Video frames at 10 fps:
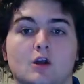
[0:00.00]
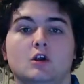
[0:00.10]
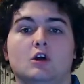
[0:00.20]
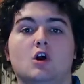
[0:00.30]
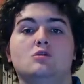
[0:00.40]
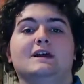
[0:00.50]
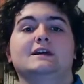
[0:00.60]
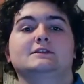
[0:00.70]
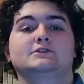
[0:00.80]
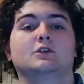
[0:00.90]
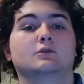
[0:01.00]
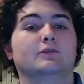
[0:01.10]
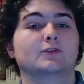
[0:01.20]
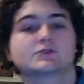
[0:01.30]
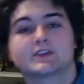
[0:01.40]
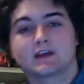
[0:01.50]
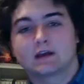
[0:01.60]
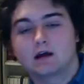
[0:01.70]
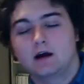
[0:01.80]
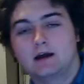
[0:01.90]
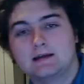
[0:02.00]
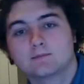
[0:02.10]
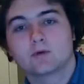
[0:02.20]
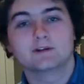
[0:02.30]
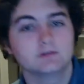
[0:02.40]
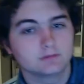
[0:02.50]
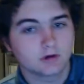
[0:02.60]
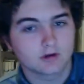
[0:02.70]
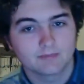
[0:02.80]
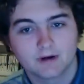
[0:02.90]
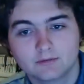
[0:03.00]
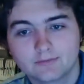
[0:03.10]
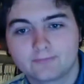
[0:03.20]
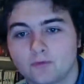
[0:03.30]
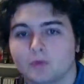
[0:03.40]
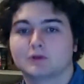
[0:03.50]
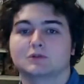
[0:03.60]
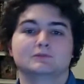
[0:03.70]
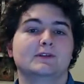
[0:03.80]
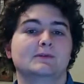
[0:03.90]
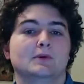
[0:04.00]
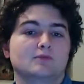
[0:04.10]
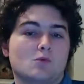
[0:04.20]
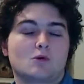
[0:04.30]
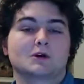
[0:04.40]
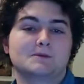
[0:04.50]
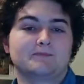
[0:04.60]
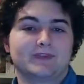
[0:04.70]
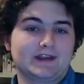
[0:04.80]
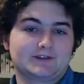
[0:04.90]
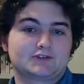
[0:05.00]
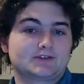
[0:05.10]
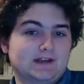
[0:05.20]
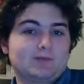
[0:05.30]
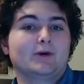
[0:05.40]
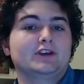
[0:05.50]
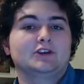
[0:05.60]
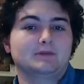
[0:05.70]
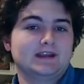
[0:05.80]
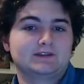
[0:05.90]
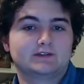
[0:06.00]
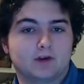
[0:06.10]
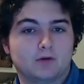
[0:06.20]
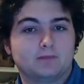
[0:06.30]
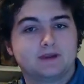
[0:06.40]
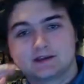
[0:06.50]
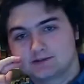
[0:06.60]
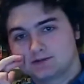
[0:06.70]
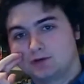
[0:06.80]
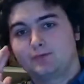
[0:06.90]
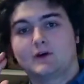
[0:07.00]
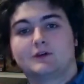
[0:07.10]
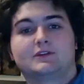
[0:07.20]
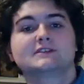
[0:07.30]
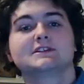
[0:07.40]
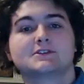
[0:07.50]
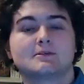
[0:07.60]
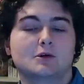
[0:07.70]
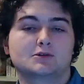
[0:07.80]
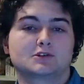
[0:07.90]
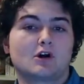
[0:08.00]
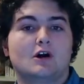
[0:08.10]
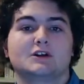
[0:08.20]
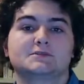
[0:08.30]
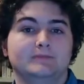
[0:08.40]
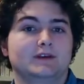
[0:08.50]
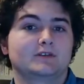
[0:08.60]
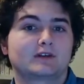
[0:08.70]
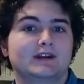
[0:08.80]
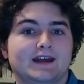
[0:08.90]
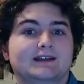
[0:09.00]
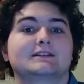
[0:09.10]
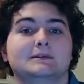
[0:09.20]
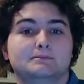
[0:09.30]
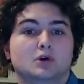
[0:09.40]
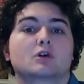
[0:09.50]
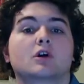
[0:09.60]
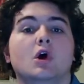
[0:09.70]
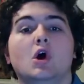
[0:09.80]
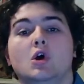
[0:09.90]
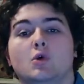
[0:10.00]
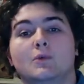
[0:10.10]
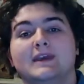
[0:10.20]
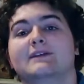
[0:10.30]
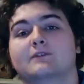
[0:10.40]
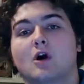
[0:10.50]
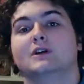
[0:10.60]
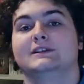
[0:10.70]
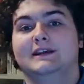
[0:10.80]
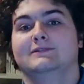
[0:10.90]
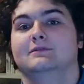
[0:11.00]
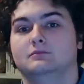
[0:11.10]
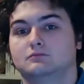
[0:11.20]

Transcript: Okay, so the first thing I am going to talk about for Rhythm of War is just a what you need to know, because so far this is the most Cosmere connected book we have gotten in